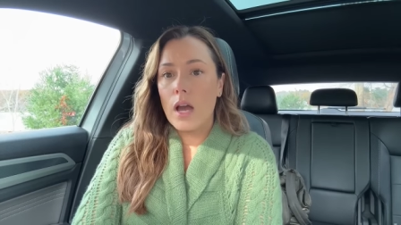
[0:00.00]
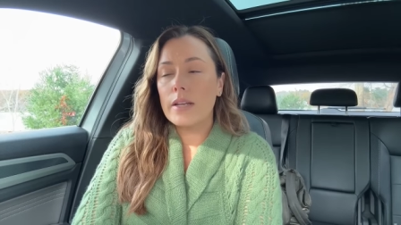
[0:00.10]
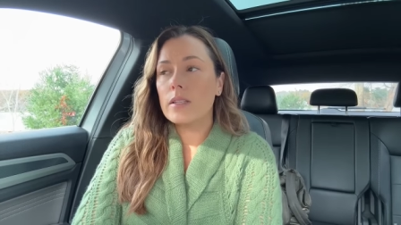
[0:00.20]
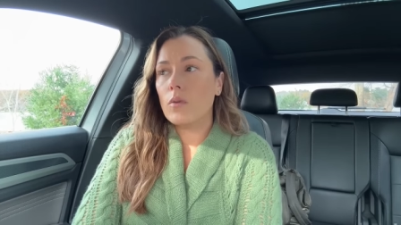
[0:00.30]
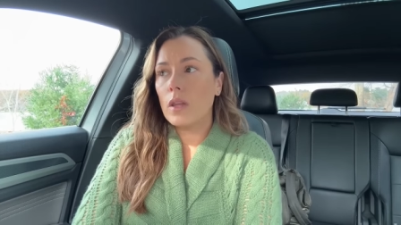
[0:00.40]
I
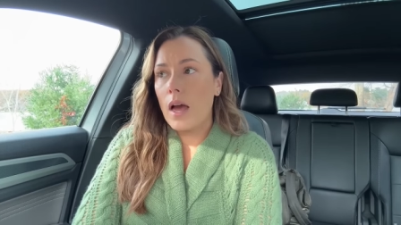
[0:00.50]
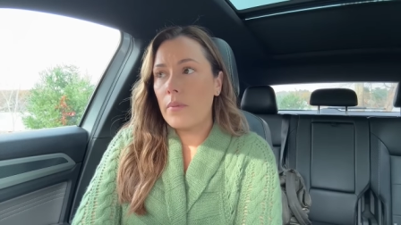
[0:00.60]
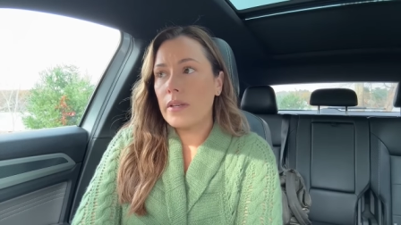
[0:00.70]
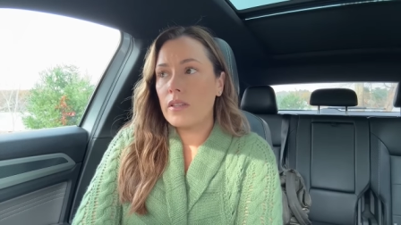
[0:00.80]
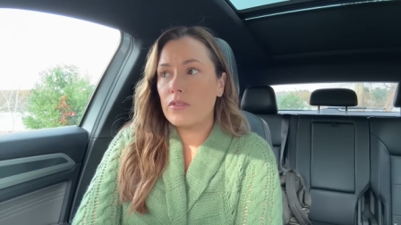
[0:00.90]
had to allow
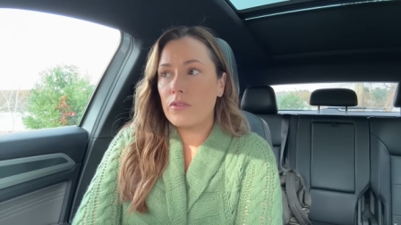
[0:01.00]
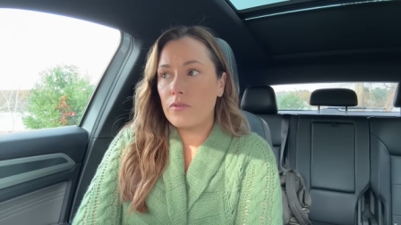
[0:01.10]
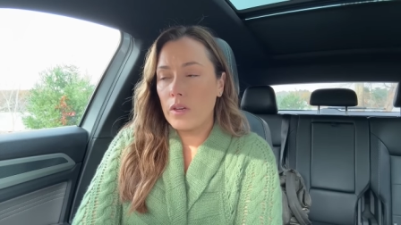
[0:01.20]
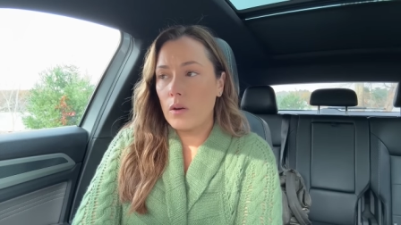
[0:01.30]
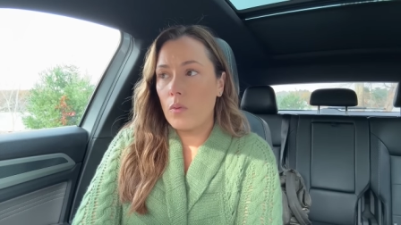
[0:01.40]
myself to
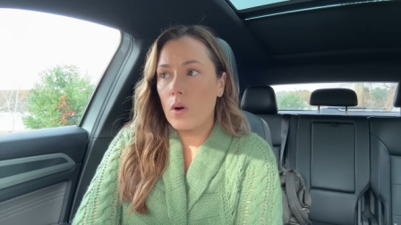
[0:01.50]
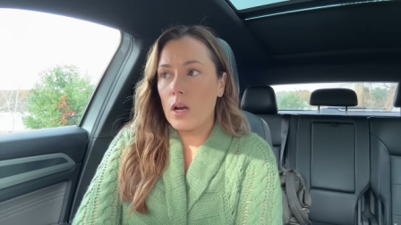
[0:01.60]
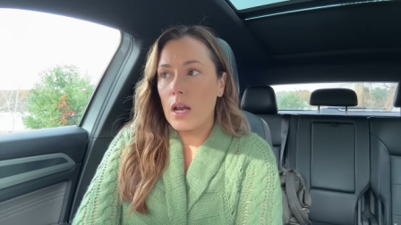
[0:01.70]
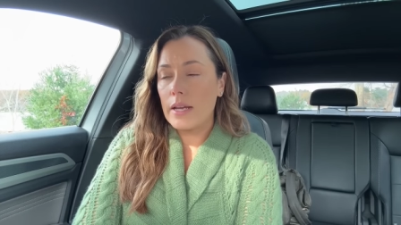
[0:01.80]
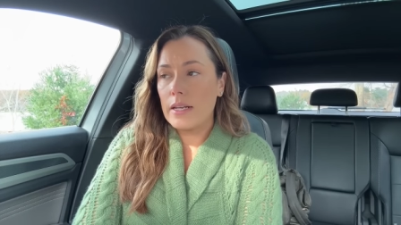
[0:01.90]
feel
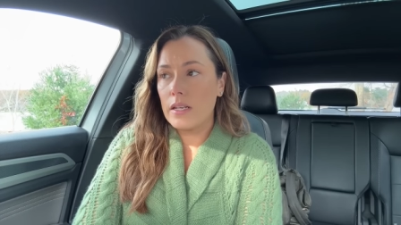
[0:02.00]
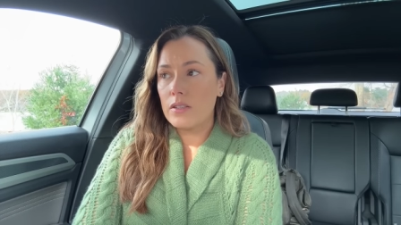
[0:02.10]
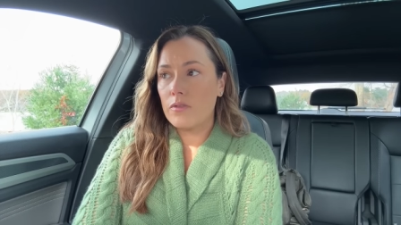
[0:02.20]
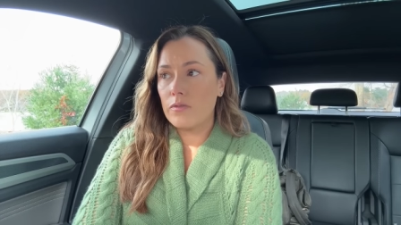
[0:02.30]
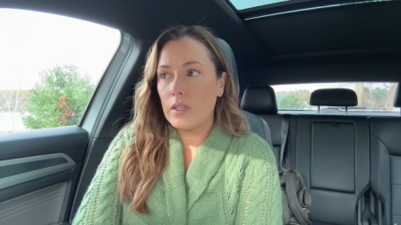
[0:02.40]
what I needed
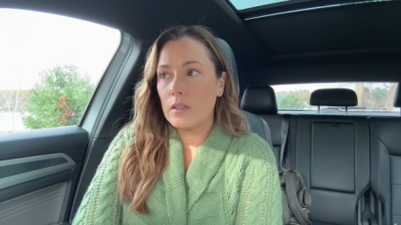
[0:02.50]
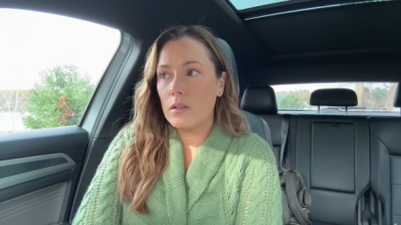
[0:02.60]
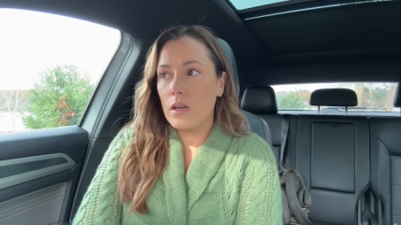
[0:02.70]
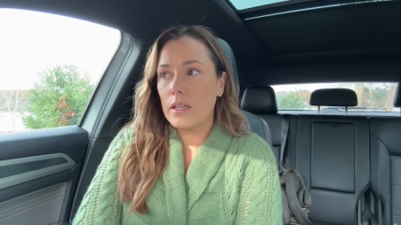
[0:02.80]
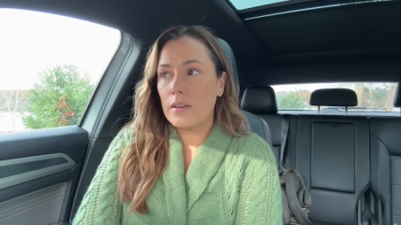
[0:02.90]
to
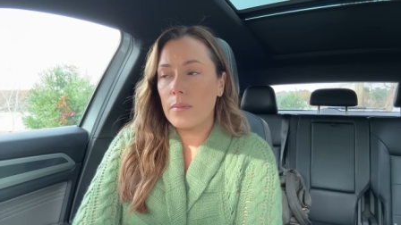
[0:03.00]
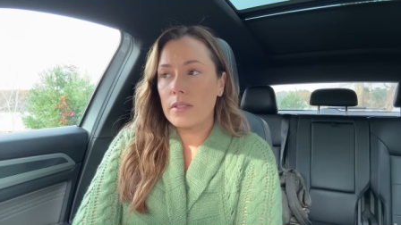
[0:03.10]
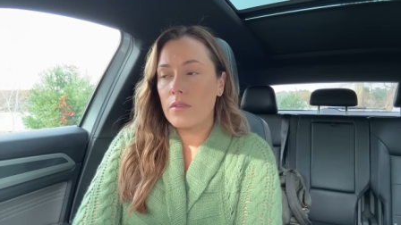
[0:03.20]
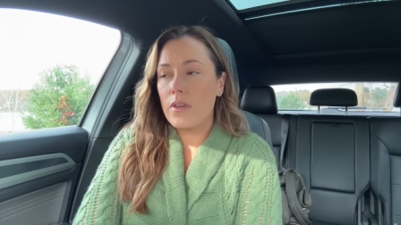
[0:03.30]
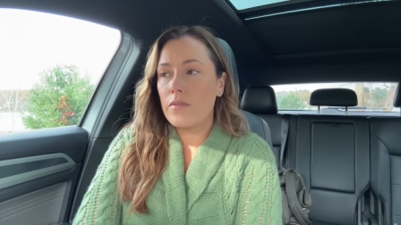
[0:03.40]
feel and give
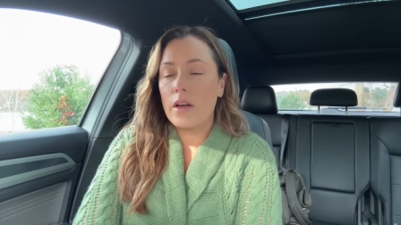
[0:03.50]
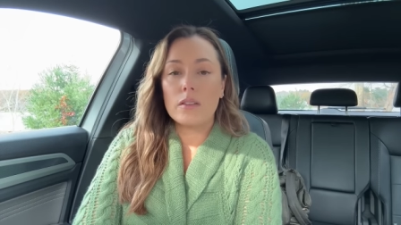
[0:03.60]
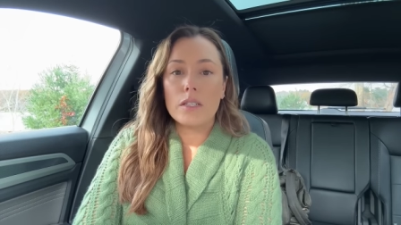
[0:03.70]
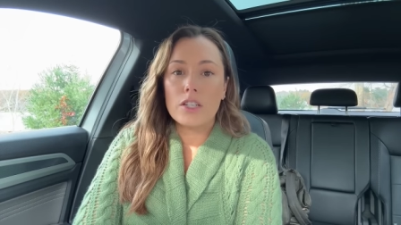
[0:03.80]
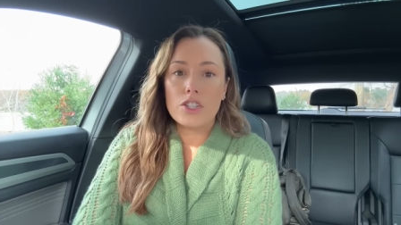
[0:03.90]
myself that
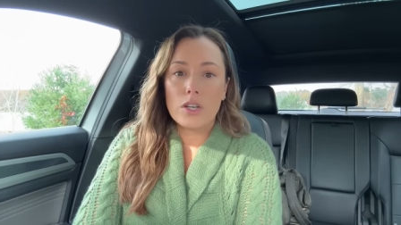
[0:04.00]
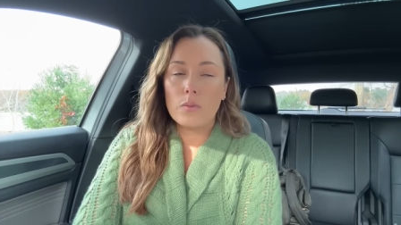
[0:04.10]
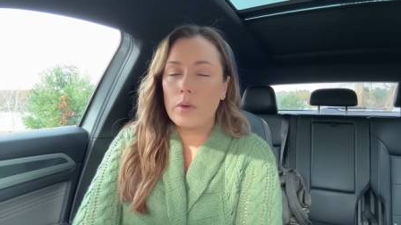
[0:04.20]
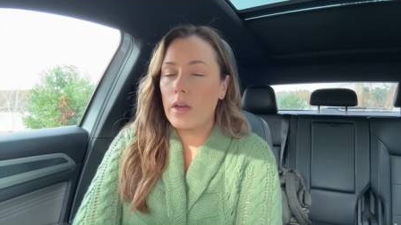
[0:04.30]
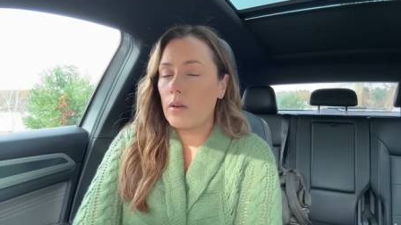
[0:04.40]
validation
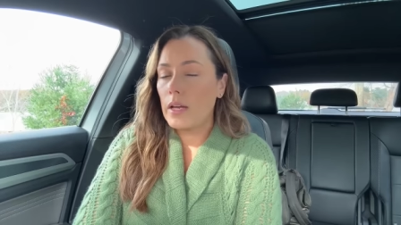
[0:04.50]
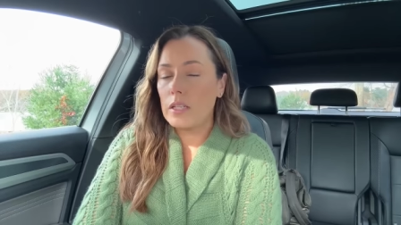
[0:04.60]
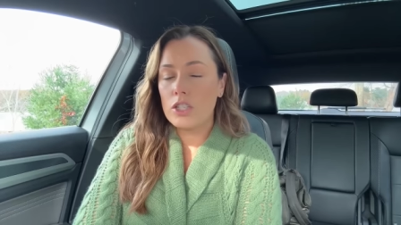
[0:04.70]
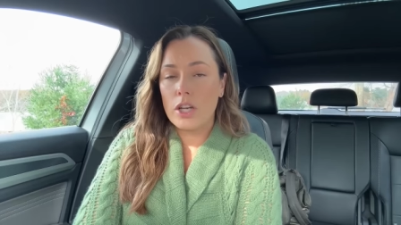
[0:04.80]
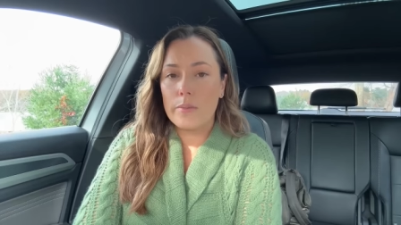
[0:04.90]
without
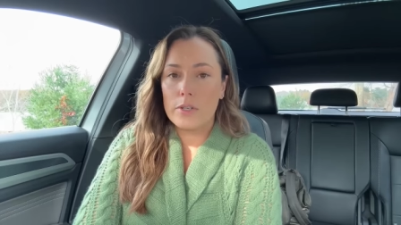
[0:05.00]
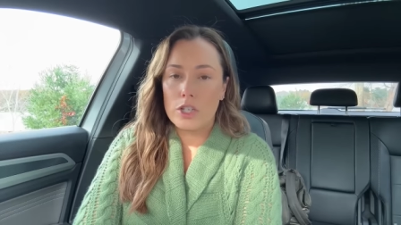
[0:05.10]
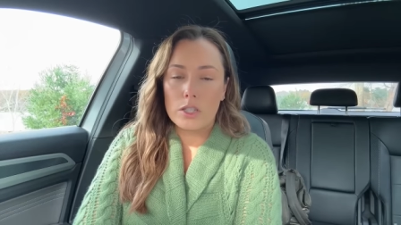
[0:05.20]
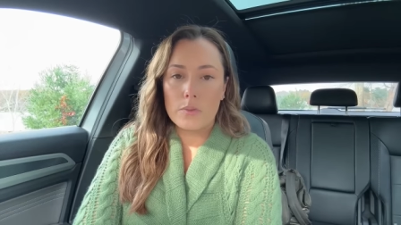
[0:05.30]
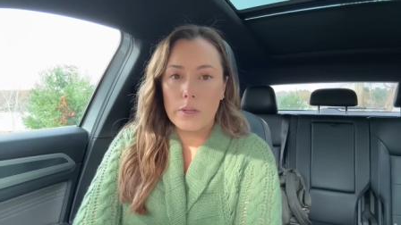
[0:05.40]
any shame or
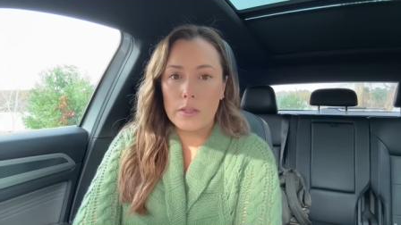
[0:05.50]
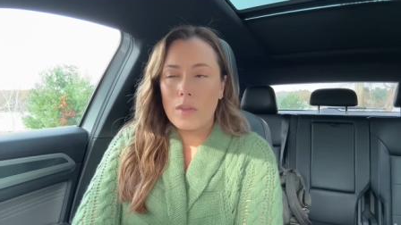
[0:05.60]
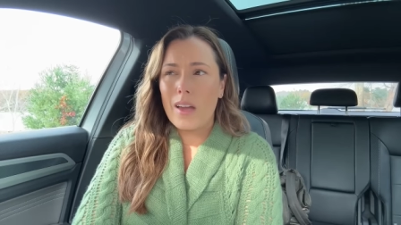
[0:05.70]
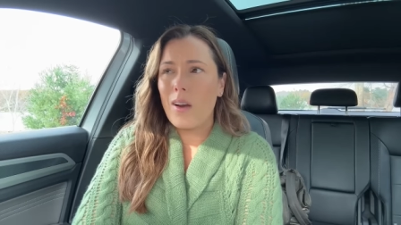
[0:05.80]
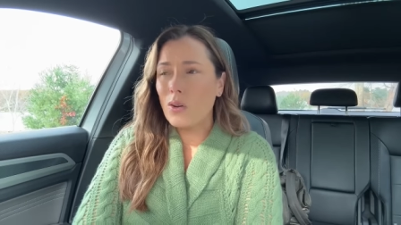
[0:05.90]
judgment.
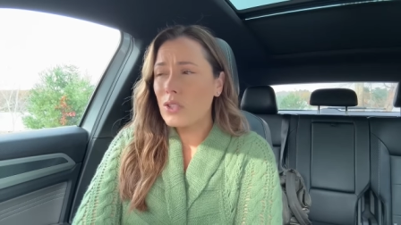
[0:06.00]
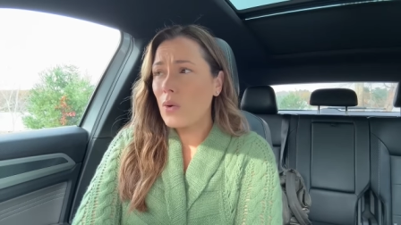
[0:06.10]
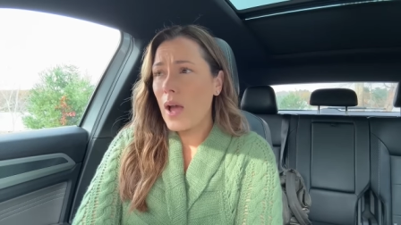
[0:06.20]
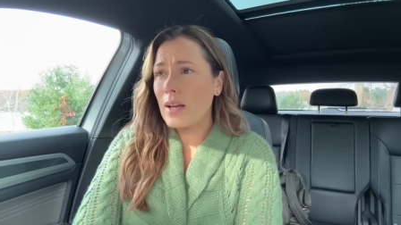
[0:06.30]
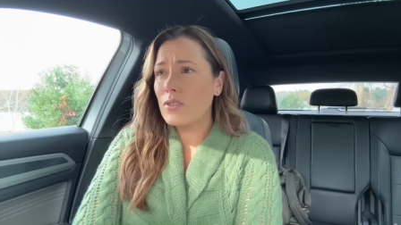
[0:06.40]
I also
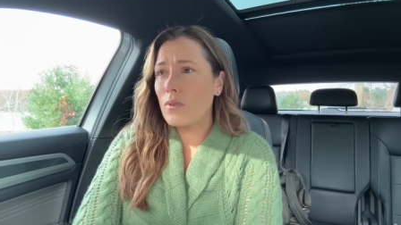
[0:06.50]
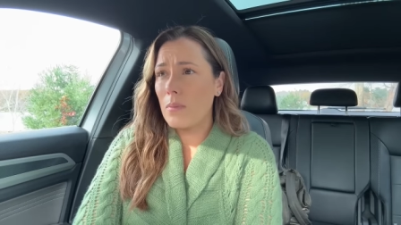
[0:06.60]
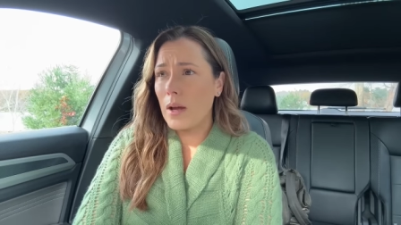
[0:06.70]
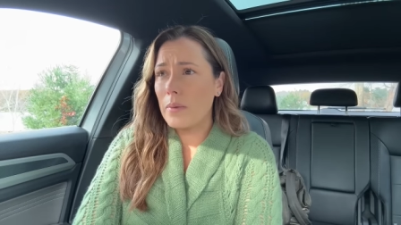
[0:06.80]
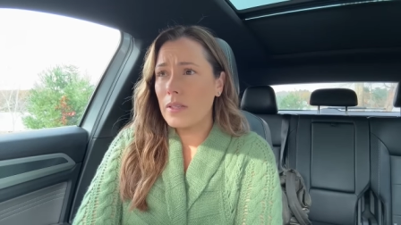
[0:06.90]
had to
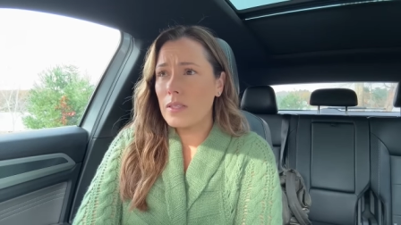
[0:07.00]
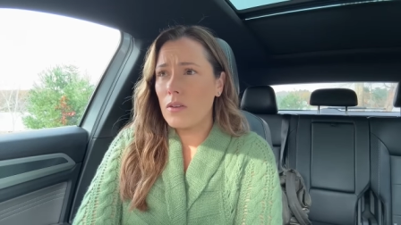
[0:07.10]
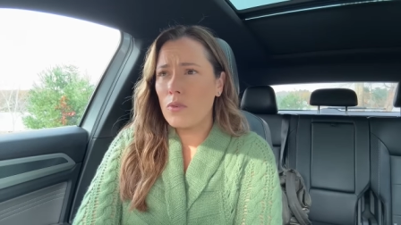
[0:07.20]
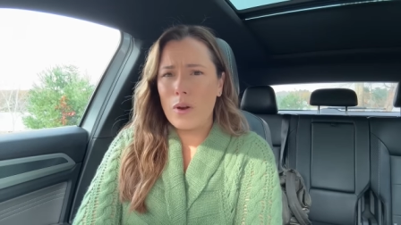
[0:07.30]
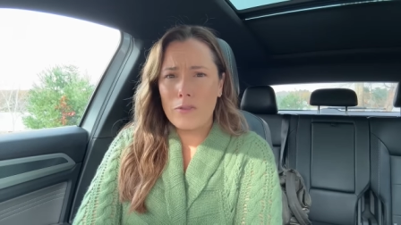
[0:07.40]
remind
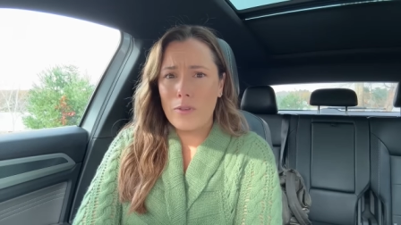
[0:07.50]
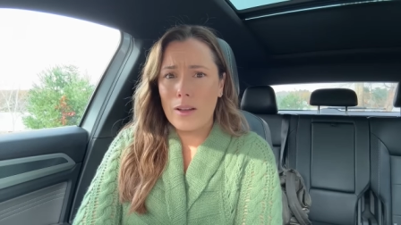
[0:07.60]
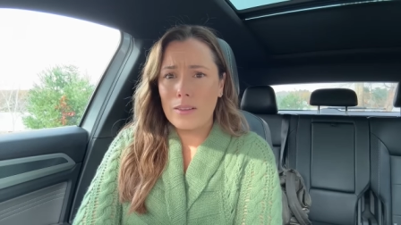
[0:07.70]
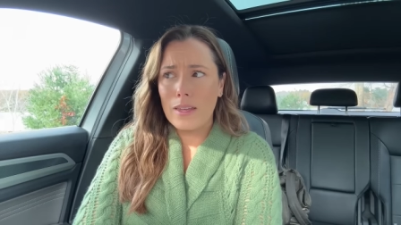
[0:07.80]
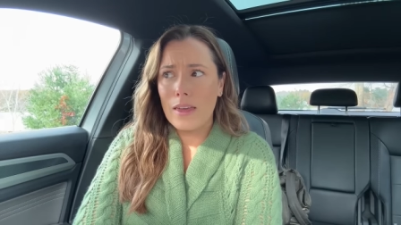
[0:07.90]
myself, quite
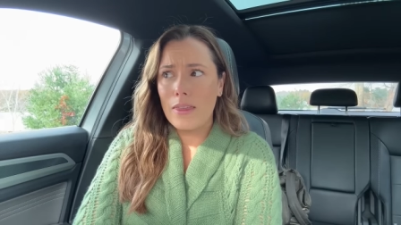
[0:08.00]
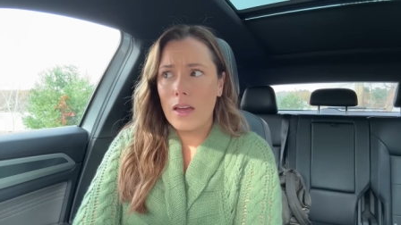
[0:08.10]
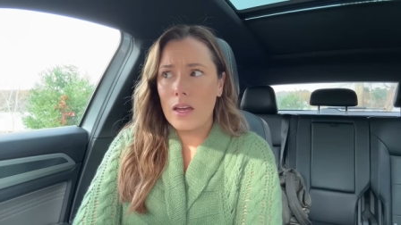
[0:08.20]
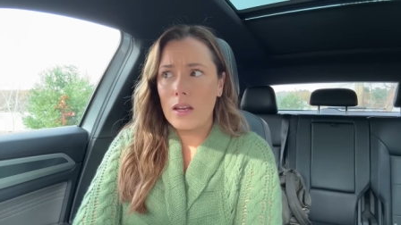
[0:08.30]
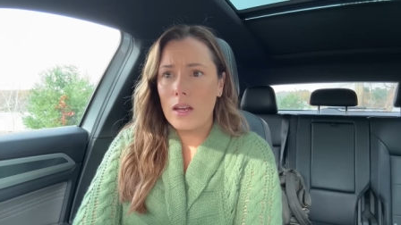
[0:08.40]
frankly,
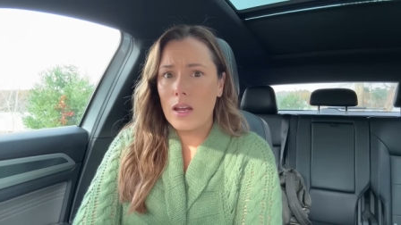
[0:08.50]
that